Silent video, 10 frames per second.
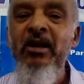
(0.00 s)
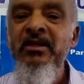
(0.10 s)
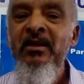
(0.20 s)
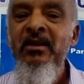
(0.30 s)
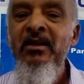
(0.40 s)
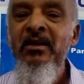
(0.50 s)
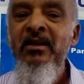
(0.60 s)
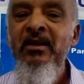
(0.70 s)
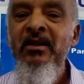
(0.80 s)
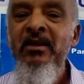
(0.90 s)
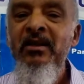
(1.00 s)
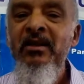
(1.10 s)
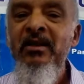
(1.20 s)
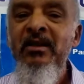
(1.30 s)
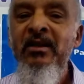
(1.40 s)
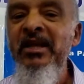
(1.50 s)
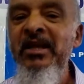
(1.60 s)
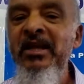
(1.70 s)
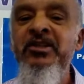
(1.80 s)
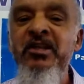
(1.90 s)
understanding of
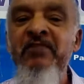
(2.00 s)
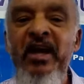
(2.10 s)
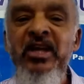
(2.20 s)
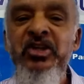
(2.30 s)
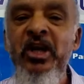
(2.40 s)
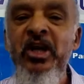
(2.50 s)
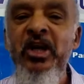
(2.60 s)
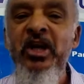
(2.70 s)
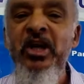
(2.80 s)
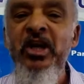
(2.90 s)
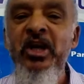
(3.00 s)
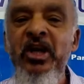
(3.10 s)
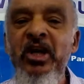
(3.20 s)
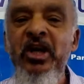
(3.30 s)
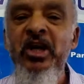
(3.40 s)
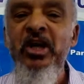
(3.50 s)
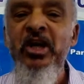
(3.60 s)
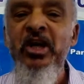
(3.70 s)
conservation are required